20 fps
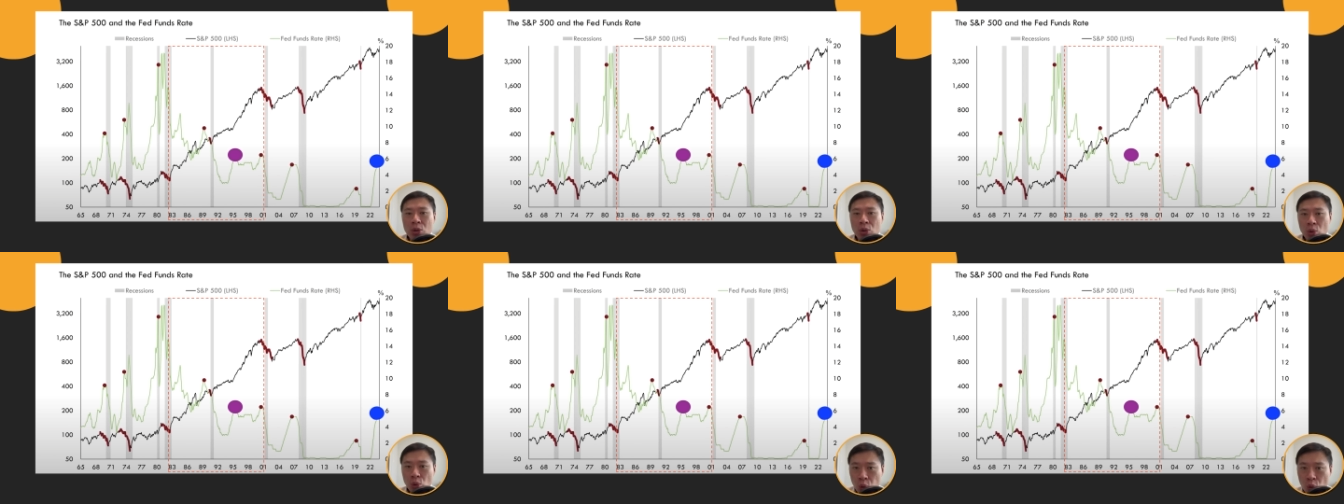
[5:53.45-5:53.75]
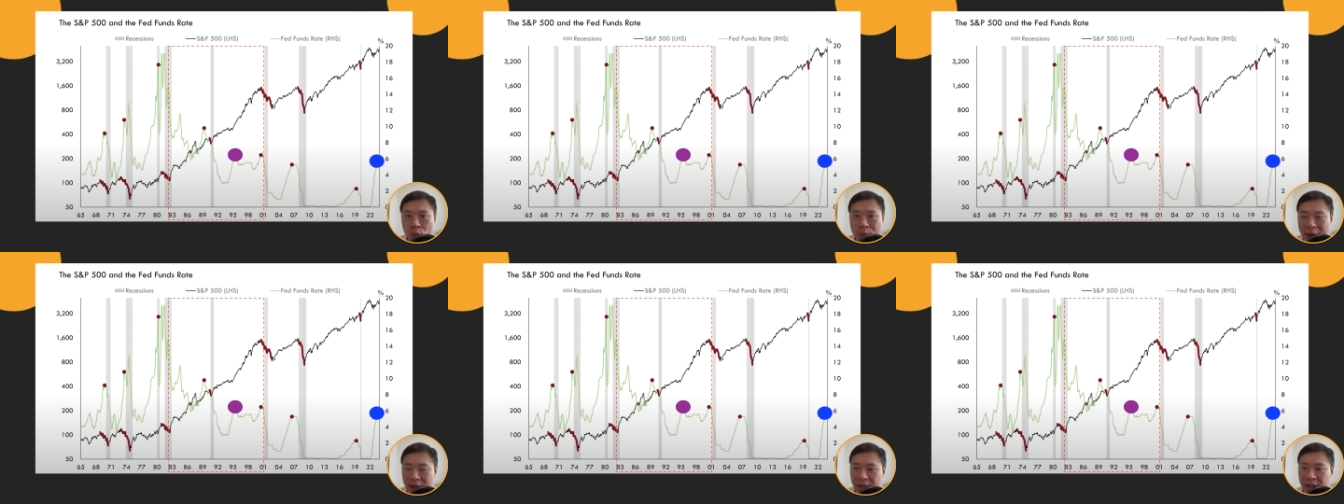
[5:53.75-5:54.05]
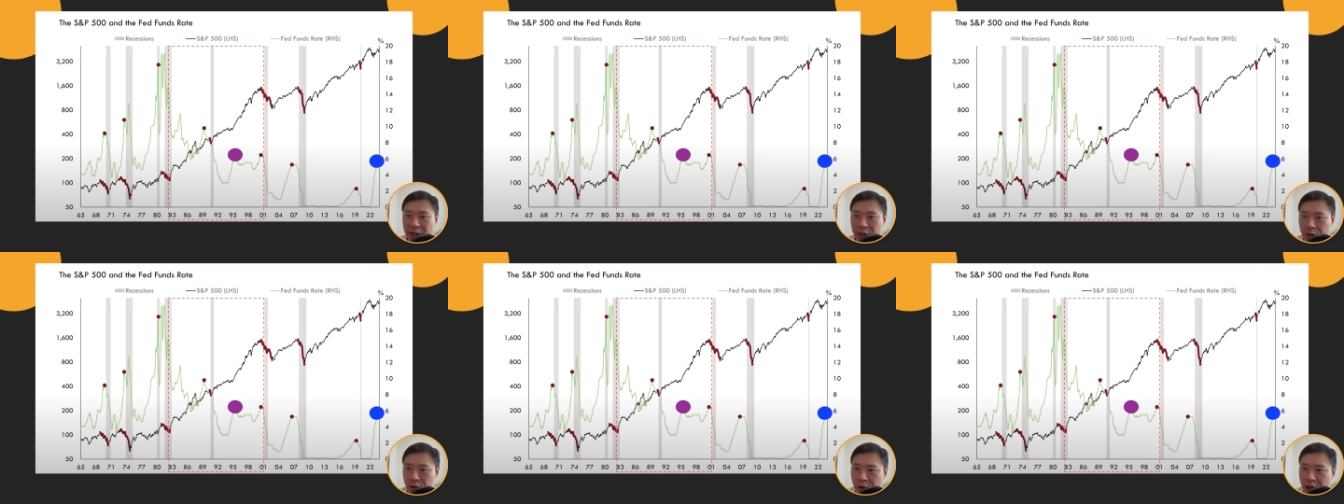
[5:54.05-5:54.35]
2
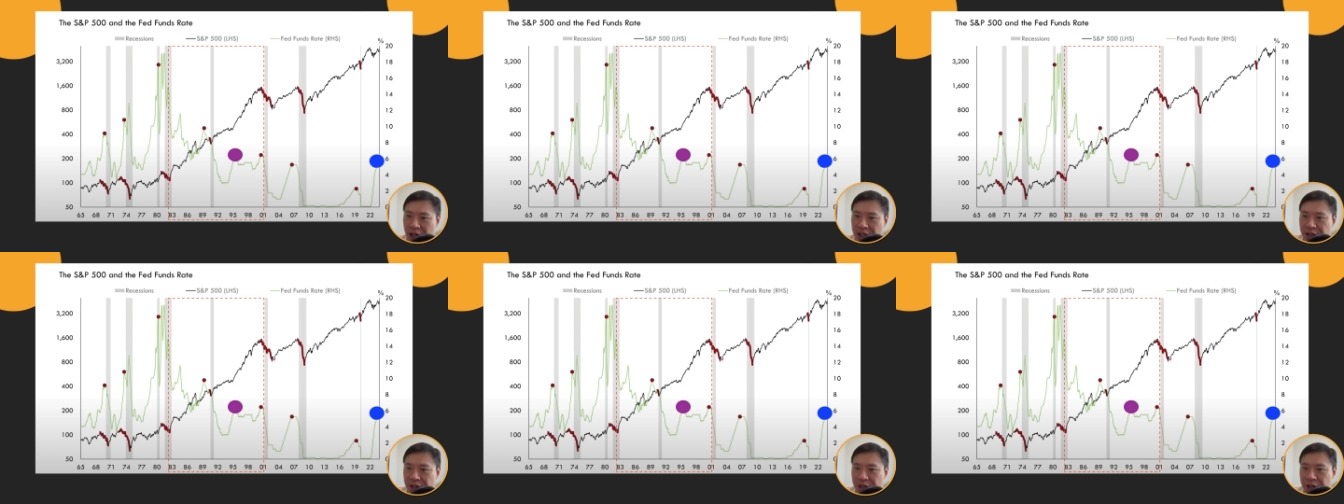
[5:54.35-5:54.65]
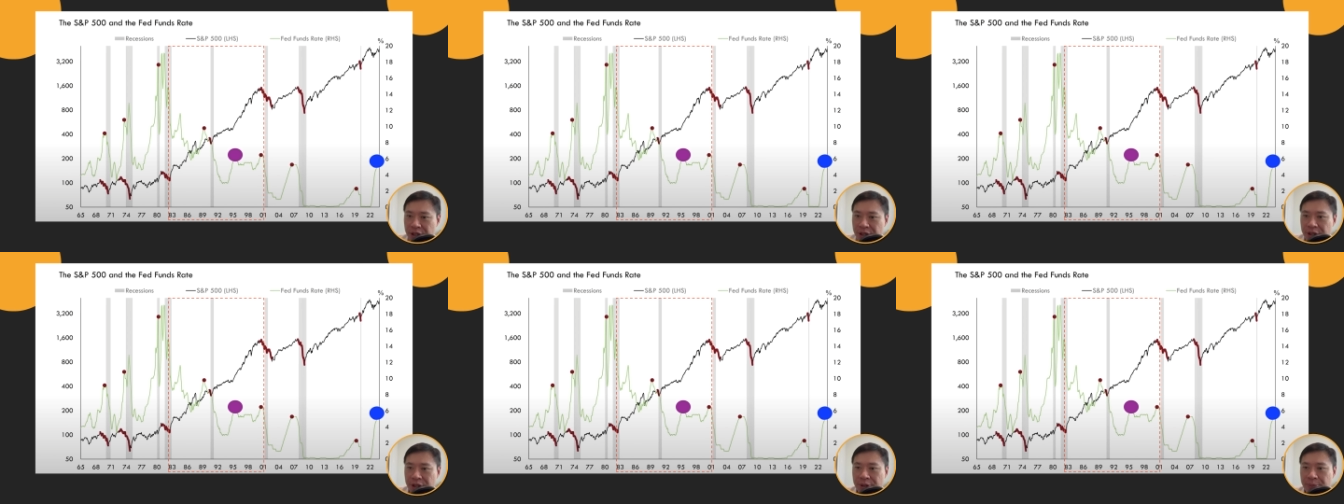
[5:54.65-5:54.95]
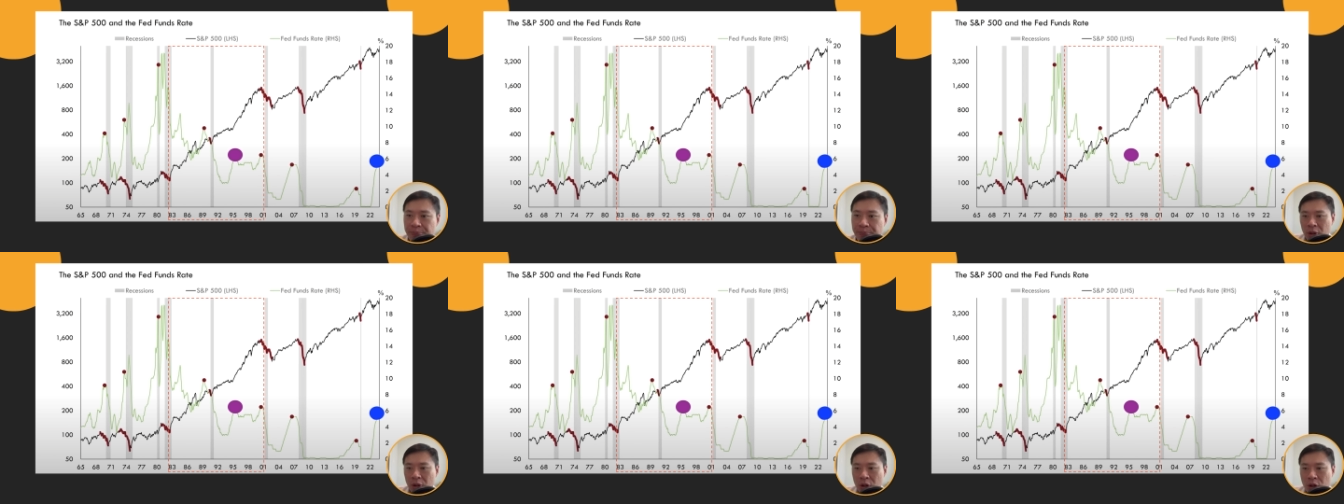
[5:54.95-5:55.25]
market crises.
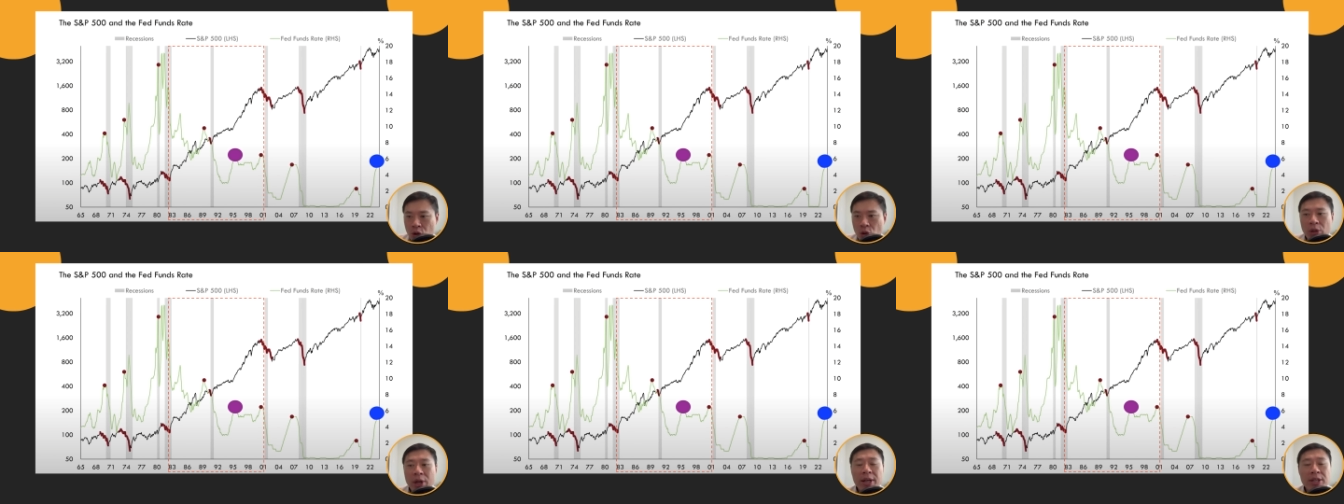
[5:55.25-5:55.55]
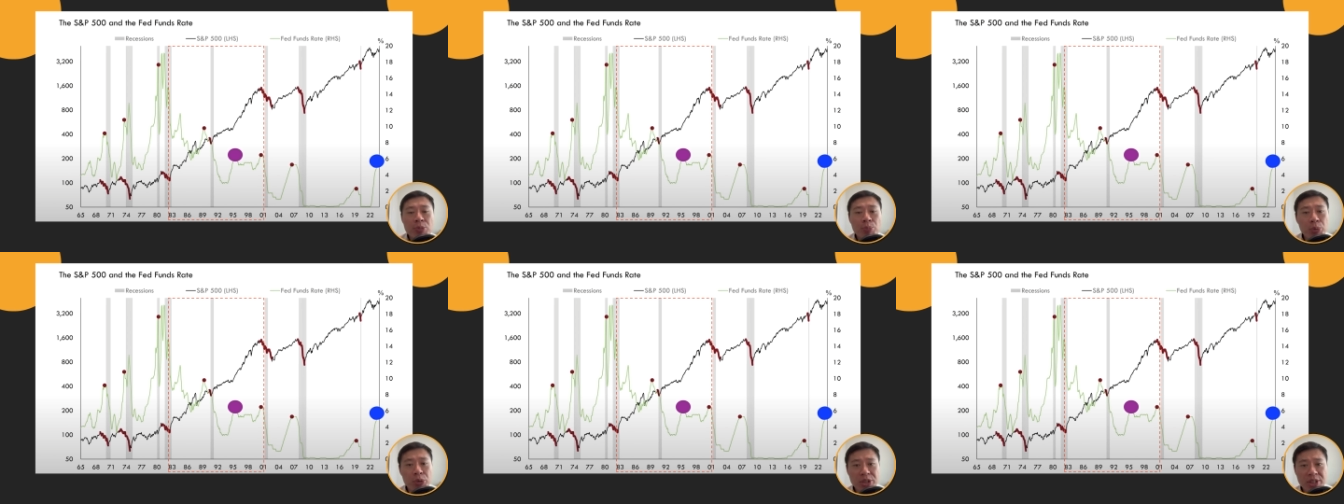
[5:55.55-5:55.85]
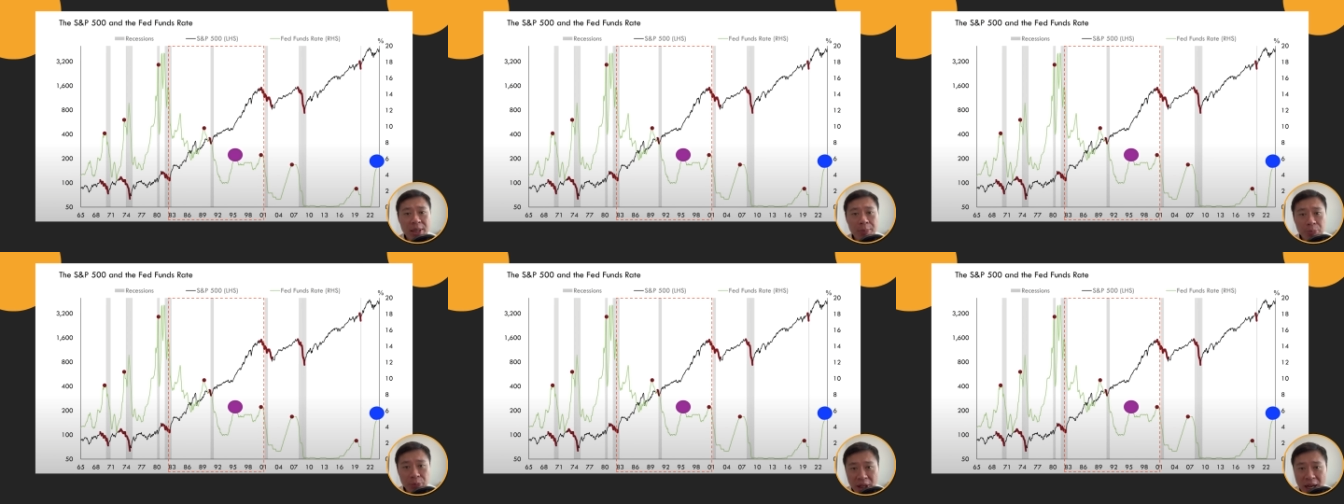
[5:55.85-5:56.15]
So let's put
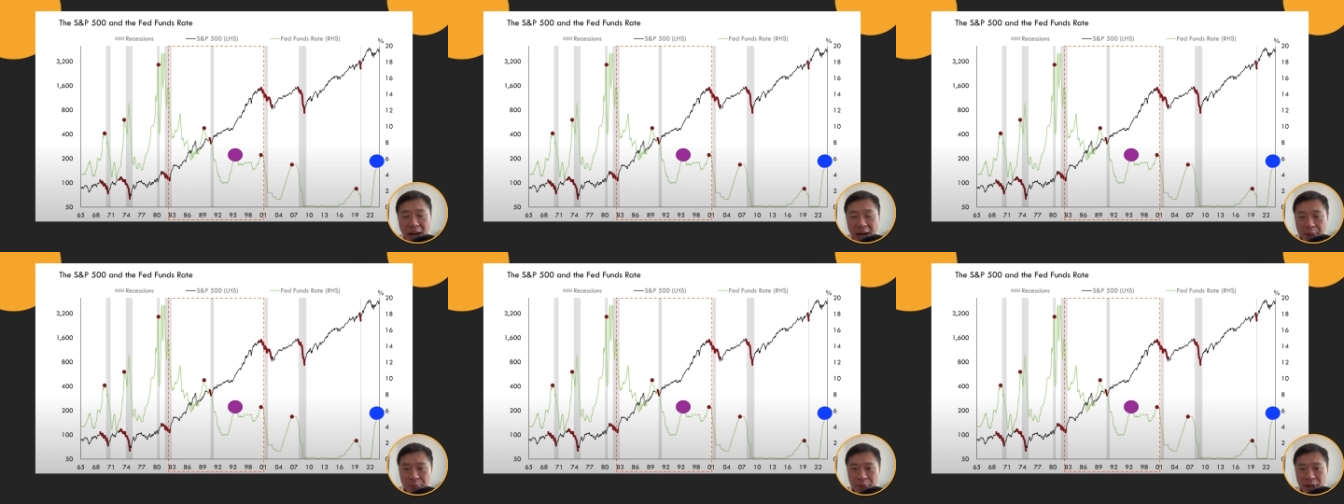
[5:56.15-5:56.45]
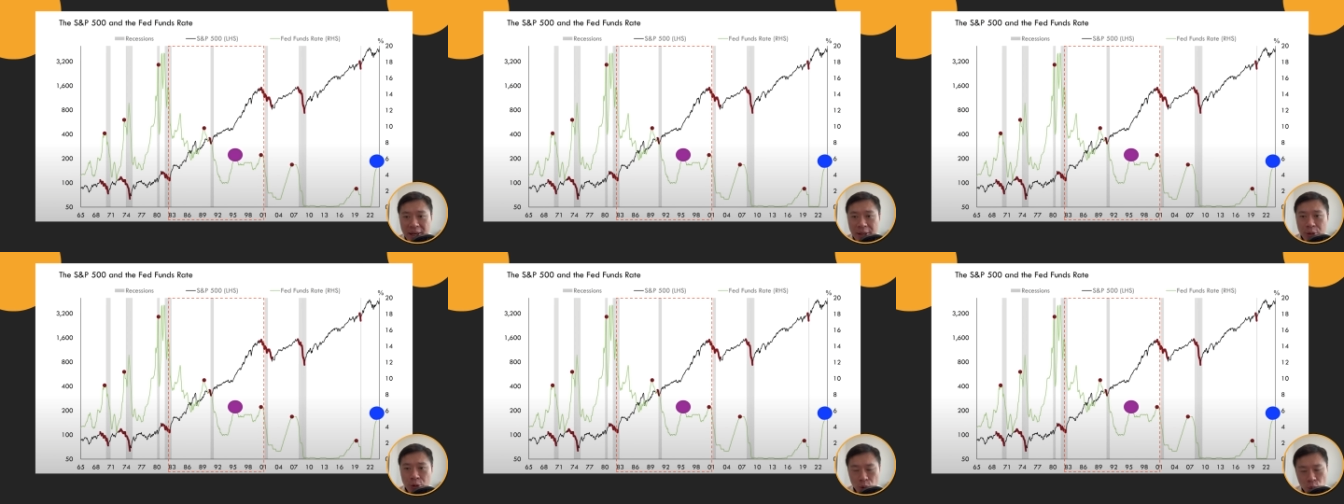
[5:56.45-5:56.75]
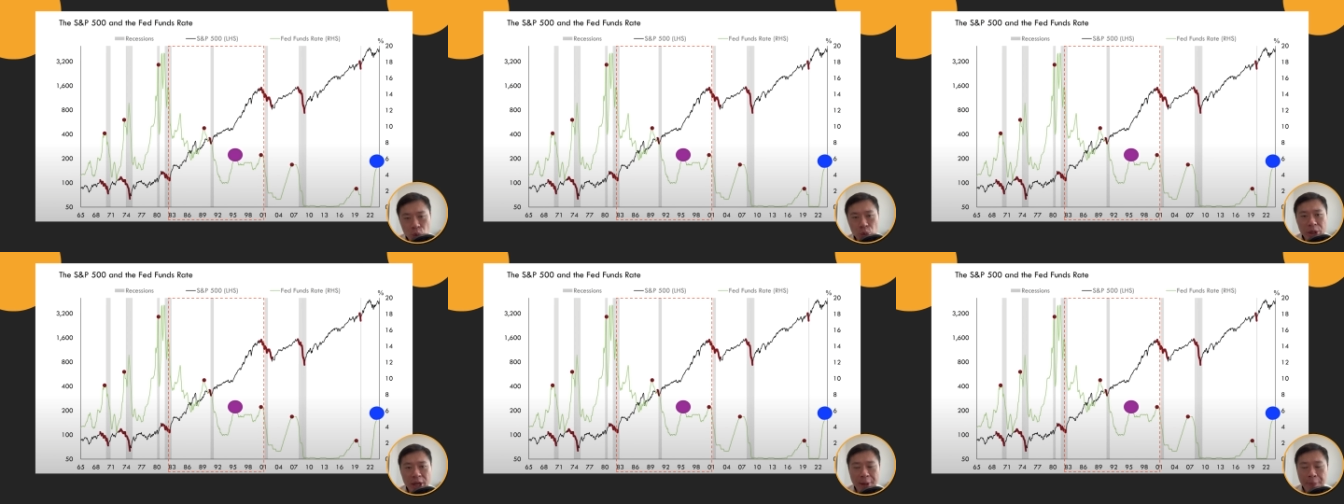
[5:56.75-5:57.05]
some timeline
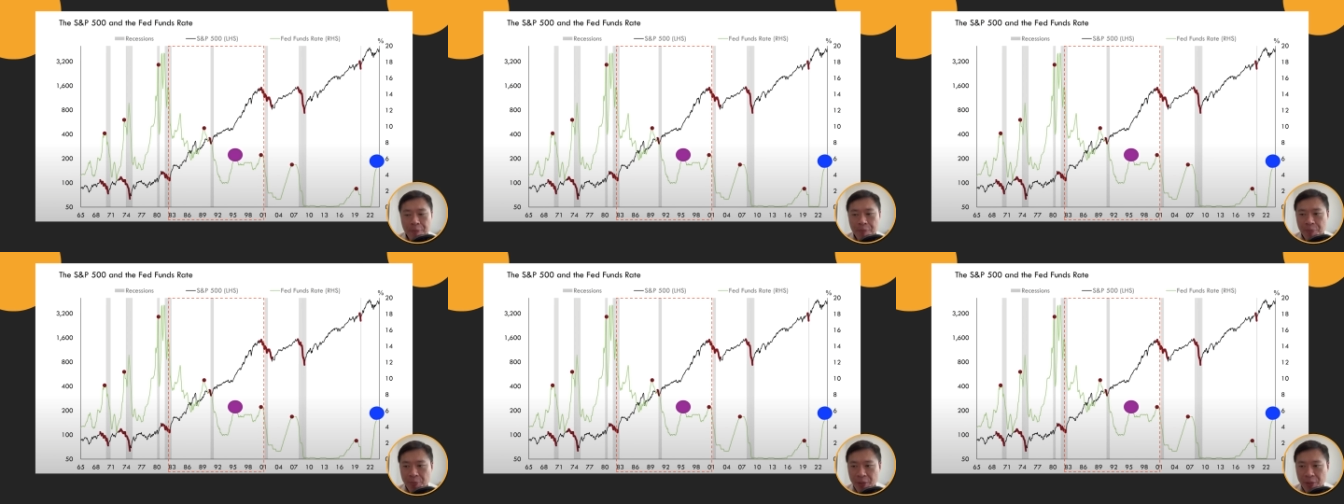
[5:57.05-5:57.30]
to them.